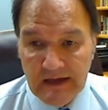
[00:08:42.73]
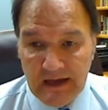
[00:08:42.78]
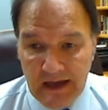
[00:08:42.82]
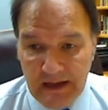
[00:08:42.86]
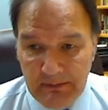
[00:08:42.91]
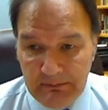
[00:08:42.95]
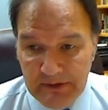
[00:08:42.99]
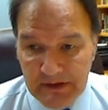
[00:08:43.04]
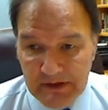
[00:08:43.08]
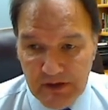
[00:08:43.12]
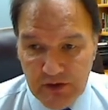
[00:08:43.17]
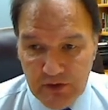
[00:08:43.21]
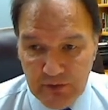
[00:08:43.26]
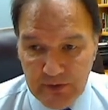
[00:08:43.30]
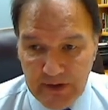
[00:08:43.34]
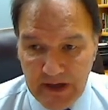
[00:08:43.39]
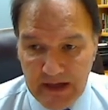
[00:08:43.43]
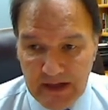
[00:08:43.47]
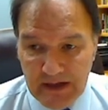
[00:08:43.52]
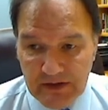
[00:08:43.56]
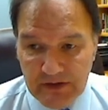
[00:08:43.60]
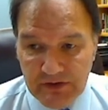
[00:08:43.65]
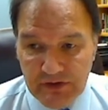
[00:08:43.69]
have been
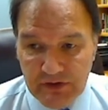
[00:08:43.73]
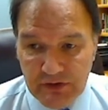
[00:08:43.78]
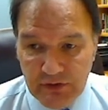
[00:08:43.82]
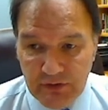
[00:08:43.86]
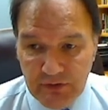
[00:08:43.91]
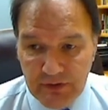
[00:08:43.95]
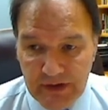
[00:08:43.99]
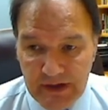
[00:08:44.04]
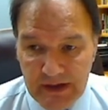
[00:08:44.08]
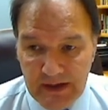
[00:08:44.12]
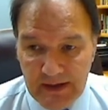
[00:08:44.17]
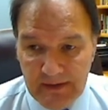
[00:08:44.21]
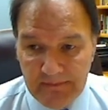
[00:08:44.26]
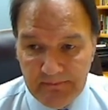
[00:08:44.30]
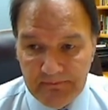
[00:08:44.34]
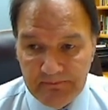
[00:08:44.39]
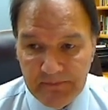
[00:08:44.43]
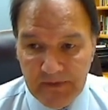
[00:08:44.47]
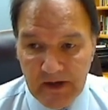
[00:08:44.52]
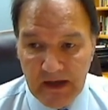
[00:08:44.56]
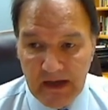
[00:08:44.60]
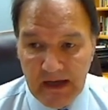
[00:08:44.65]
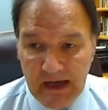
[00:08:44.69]
created through him
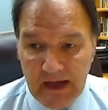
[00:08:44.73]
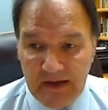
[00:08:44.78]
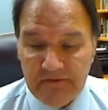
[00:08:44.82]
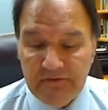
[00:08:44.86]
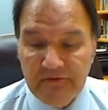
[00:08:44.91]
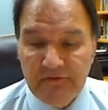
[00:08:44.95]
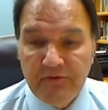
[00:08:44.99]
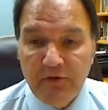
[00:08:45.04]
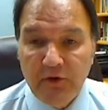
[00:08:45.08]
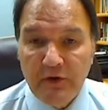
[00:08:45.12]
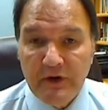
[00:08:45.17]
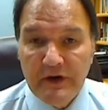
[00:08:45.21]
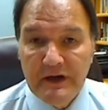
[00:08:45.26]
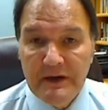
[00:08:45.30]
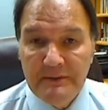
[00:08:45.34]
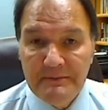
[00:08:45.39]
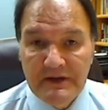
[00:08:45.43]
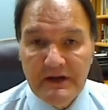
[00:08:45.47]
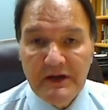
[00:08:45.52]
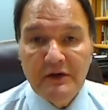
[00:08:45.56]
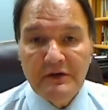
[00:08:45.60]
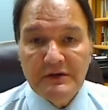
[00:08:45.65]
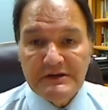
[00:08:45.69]
and for
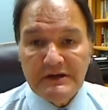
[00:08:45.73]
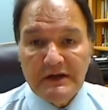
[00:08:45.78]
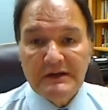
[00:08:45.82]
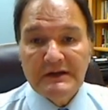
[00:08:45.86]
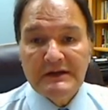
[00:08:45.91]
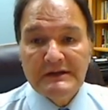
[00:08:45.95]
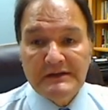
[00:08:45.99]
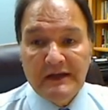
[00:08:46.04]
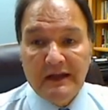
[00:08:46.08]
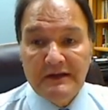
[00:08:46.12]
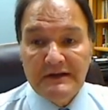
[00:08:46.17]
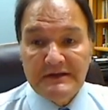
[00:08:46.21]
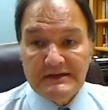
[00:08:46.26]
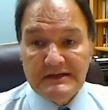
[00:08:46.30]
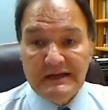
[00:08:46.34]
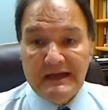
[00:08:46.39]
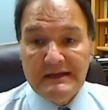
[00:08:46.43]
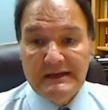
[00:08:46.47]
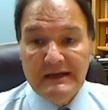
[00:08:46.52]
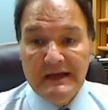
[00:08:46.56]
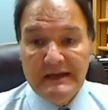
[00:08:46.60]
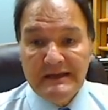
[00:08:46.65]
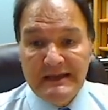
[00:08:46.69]
him." And he goes on to tell us
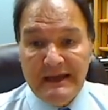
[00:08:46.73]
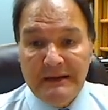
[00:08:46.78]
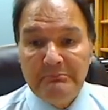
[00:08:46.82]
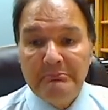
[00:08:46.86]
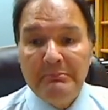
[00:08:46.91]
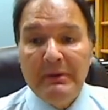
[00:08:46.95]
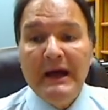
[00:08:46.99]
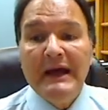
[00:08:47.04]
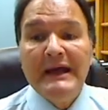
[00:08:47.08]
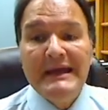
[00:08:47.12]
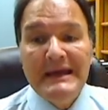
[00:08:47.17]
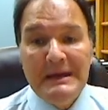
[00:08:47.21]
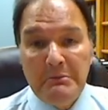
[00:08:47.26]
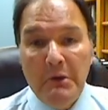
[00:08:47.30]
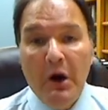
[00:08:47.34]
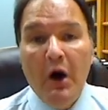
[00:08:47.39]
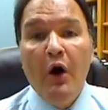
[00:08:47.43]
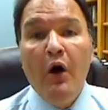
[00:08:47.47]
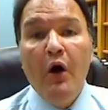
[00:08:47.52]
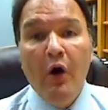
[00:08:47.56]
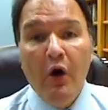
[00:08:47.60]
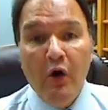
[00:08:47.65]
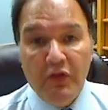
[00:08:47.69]
that by him
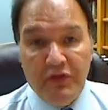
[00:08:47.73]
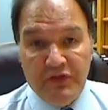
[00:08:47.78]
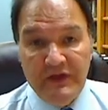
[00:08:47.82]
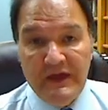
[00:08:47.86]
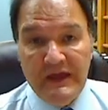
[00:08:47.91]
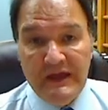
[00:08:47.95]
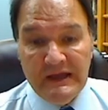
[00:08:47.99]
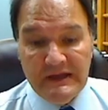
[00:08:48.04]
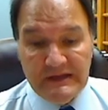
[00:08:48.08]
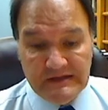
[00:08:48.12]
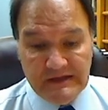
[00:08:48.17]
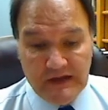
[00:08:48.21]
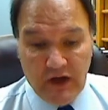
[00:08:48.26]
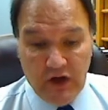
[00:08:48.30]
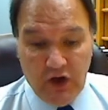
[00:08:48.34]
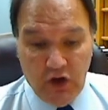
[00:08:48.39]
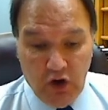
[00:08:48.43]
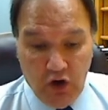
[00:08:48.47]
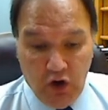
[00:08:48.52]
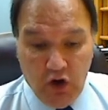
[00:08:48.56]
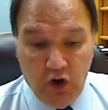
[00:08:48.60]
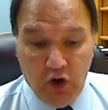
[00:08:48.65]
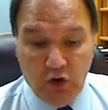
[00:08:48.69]
all things
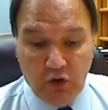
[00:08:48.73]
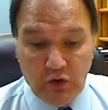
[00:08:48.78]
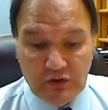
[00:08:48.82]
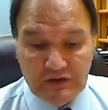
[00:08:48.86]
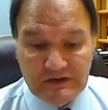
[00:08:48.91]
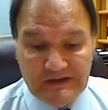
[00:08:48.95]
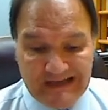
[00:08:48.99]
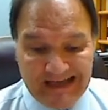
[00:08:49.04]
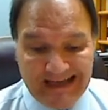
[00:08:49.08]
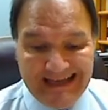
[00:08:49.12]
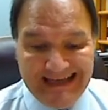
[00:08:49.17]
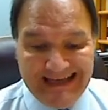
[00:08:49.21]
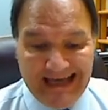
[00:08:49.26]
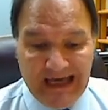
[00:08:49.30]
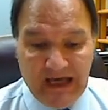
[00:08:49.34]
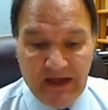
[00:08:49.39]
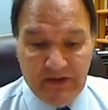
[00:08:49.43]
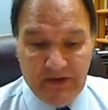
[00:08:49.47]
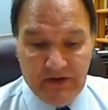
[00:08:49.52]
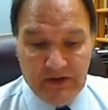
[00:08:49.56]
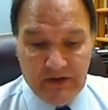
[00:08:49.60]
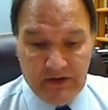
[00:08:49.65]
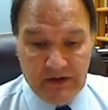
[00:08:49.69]
hold
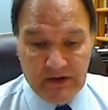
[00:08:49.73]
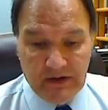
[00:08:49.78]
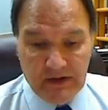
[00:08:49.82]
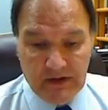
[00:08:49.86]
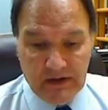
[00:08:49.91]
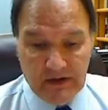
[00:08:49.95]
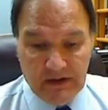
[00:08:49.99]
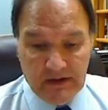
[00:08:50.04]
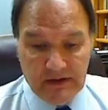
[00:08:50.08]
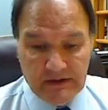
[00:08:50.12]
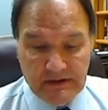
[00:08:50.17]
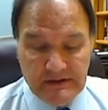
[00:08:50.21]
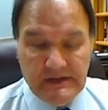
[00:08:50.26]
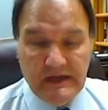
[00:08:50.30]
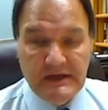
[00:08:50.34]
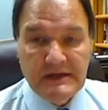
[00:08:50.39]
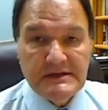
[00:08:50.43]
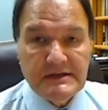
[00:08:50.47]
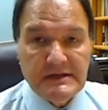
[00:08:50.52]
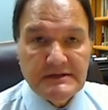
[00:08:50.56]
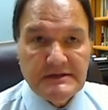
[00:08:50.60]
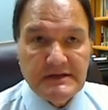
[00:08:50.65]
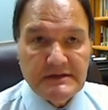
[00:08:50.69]
together.
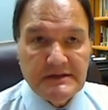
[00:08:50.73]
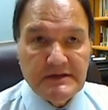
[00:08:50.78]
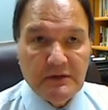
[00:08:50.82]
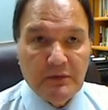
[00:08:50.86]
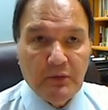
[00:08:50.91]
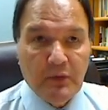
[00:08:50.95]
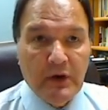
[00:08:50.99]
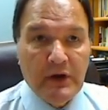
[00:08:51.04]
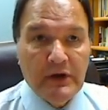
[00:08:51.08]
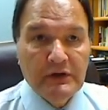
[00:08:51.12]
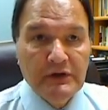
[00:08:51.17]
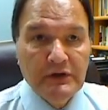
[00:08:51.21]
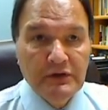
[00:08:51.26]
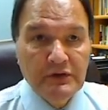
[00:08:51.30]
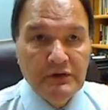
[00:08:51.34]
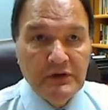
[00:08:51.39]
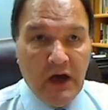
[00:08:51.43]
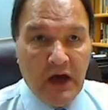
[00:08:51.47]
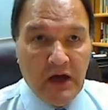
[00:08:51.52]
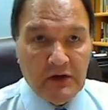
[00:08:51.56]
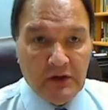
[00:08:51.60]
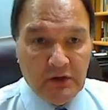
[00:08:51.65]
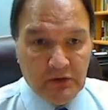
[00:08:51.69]
Jesus is the one who
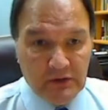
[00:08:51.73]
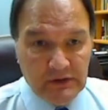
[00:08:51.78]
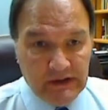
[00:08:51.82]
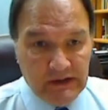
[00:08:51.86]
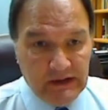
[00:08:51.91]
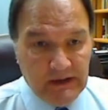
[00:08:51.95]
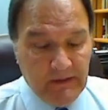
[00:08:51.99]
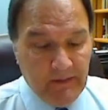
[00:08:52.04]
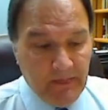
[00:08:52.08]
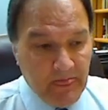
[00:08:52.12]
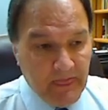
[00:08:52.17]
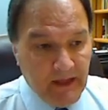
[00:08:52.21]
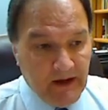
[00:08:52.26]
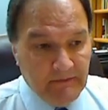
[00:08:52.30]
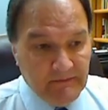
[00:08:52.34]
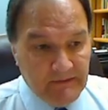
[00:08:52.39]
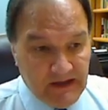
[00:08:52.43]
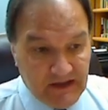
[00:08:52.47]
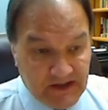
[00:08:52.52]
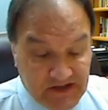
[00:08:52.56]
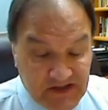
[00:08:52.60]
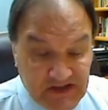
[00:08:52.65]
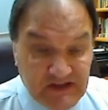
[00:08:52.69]
not only
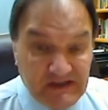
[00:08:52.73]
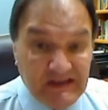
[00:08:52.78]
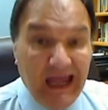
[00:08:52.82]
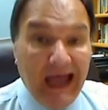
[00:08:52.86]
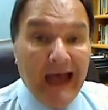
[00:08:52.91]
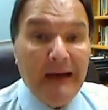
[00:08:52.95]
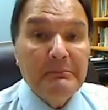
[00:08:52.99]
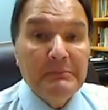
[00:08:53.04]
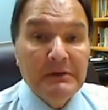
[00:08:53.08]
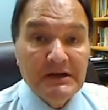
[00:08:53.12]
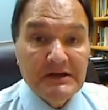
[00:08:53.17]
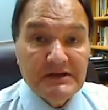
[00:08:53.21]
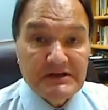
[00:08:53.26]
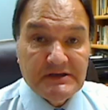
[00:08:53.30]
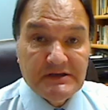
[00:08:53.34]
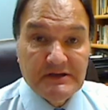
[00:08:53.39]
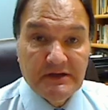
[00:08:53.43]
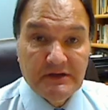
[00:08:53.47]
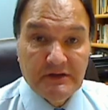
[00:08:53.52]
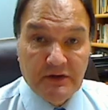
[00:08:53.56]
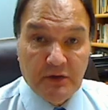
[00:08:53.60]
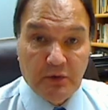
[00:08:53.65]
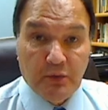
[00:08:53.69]

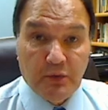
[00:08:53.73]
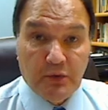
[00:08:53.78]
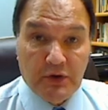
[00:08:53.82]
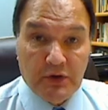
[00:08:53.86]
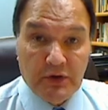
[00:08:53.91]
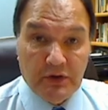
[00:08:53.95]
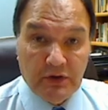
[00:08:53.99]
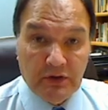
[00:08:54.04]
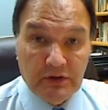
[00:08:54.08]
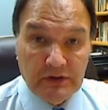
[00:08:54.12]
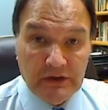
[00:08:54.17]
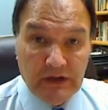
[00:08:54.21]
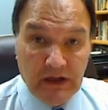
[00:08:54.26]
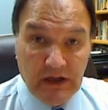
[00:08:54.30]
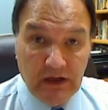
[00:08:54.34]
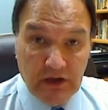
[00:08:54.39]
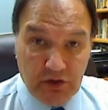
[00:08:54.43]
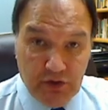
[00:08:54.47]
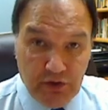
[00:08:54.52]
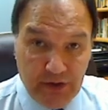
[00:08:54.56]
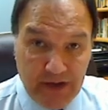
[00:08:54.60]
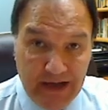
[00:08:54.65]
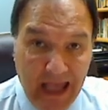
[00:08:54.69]
established the world,
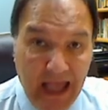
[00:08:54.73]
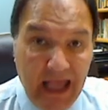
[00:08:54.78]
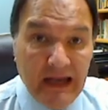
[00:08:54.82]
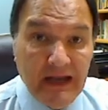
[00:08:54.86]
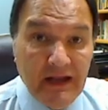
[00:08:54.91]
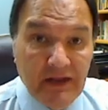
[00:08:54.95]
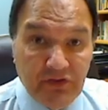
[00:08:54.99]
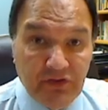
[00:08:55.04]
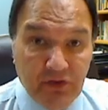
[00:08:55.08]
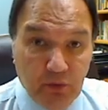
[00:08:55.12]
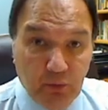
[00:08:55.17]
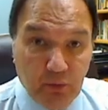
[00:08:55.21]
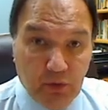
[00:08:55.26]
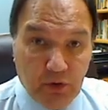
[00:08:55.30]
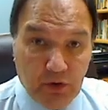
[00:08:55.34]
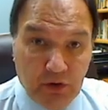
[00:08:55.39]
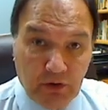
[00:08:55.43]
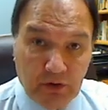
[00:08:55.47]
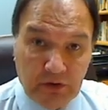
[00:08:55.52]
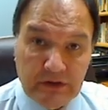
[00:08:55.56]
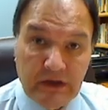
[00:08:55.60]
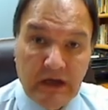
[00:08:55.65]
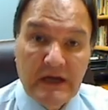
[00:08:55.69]
created the
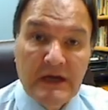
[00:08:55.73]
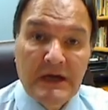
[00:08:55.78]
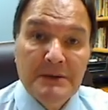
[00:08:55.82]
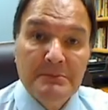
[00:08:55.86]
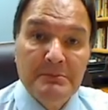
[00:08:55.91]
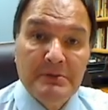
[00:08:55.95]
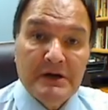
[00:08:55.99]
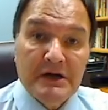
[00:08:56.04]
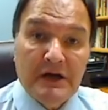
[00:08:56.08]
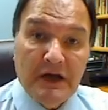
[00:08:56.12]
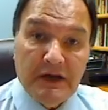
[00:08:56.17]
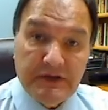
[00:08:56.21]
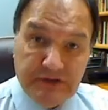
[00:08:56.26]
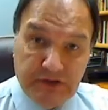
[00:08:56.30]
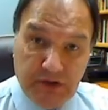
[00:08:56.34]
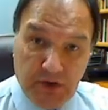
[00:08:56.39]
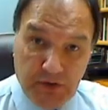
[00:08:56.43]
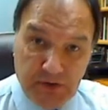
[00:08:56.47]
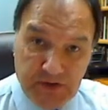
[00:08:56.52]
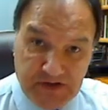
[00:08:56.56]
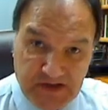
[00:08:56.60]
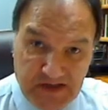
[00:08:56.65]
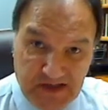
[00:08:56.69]
world, but
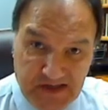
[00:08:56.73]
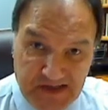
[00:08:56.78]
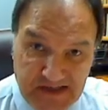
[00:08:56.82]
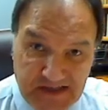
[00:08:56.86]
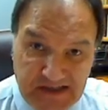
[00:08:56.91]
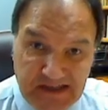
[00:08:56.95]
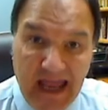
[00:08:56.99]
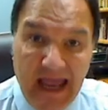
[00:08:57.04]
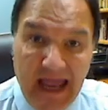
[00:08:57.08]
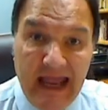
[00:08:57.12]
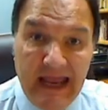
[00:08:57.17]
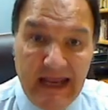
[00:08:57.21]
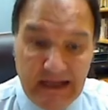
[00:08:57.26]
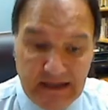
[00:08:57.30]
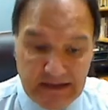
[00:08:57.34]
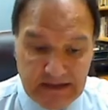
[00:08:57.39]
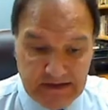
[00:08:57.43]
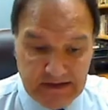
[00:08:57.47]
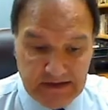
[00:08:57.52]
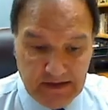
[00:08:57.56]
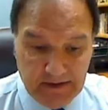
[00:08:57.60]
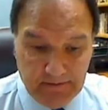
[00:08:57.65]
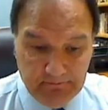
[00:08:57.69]
also
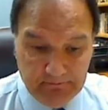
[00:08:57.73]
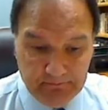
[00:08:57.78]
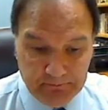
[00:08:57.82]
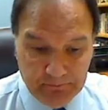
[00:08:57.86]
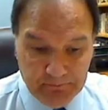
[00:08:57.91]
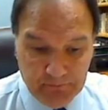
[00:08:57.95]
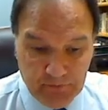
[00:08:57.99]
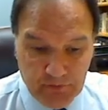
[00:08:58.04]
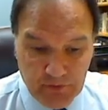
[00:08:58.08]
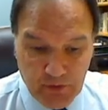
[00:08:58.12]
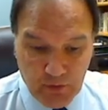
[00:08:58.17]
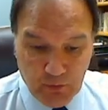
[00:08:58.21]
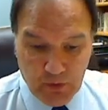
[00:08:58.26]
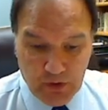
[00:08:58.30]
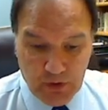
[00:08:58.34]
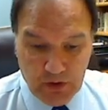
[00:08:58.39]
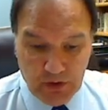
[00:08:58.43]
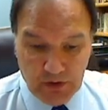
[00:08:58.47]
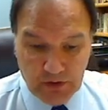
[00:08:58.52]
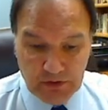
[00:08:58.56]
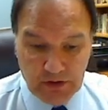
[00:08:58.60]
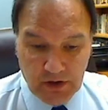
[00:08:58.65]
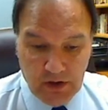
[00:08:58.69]
sustains the
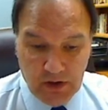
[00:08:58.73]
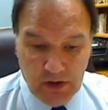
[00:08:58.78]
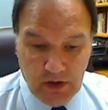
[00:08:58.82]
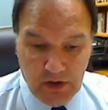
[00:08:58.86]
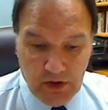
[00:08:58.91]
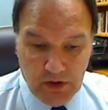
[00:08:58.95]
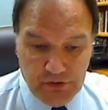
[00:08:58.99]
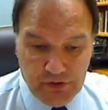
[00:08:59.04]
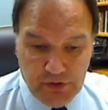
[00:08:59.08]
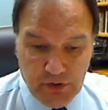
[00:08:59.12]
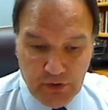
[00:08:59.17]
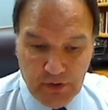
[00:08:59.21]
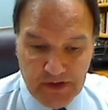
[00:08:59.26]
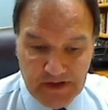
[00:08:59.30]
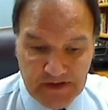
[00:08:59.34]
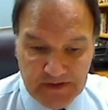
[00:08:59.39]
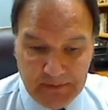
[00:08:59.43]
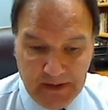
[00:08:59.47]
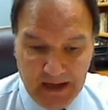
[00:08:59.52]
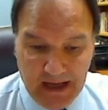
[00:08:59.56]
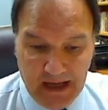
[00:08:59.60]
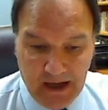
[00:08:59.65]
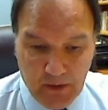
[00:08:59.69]
world through his
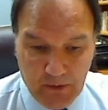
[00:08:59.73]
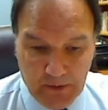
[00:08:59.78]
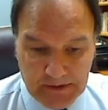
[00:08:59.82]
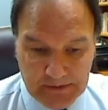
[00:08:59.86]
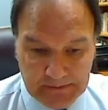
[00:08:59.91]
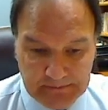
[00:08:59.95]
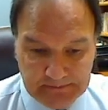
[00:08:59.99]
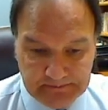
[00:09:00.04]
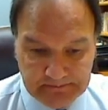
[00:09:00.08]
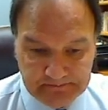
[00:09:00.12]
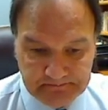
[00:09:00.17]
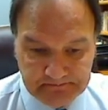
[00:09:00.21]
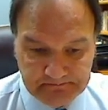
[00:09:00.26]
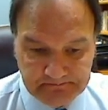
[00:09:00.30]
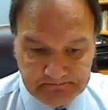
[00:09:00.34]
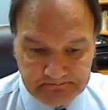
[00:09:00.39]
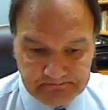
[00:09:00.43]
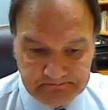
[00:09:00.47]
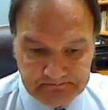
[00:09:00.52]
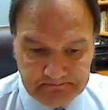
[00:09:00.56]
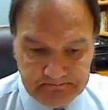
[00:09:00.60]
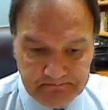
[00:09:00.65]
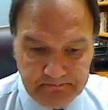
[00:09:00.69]
power.
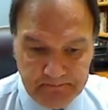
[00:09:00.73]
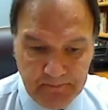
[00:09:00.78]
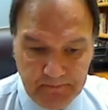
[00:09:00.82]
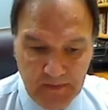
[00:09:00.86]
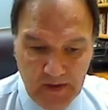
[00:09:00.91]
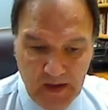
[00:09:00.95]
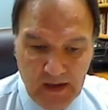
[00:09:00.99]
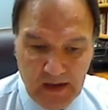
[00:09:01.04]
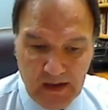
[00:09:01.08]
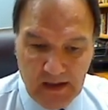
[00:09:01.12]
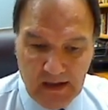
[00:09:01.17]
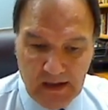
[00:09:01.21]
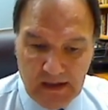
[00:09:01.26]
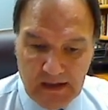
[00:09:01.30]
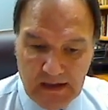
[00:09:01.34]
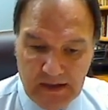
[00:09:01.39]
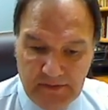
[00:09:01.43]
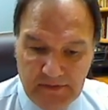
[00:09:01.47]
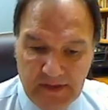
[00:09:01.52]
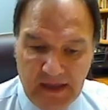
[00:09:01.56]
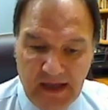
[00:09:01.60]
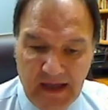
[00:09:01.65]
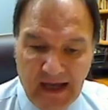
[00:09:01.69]

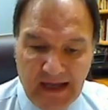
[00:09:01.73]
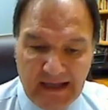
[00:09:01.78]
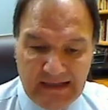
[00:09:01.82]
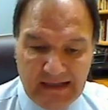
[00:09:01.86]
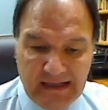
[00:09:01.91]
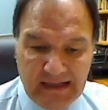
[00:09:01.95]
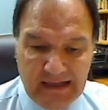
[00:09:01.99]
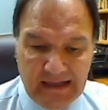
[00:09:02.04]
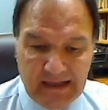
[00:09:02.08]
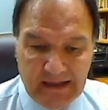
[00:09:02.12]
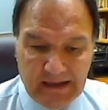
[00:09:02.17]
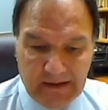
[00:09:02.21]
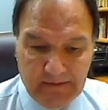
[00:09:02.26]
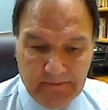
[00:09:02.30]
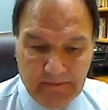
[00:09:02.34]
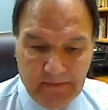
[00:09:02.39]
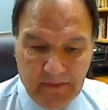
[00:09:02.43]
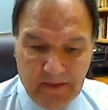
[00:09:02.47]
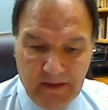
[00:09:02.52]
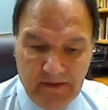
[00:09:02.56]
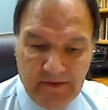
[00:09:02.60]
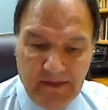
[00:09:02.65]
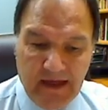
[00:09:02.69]
The idea
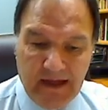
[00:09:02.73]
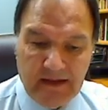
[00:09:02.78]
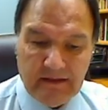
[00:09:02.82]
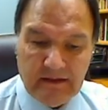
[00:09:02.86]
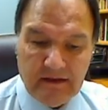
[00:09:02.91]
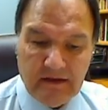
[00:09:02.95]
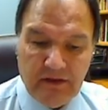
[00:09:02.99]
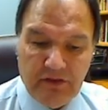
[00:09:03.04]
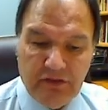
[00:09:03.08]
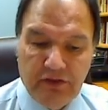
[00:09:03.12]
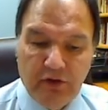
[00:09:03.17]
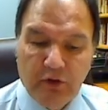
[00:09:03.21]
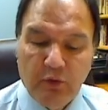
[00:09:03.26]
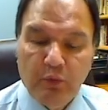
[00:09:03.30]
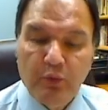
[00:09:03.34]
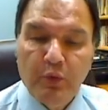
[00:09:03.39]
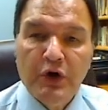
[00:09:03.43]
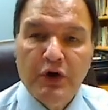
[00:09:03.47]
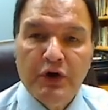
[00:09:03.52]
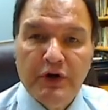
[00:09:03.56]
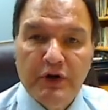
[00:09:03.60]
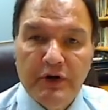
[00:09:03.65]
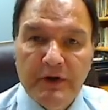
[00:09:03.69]
that the
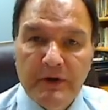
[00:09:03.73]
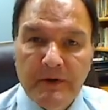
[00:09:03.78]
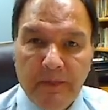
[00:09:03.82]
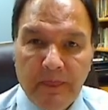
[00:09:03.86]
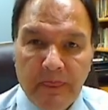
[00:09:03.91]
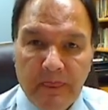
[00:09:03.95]
Word,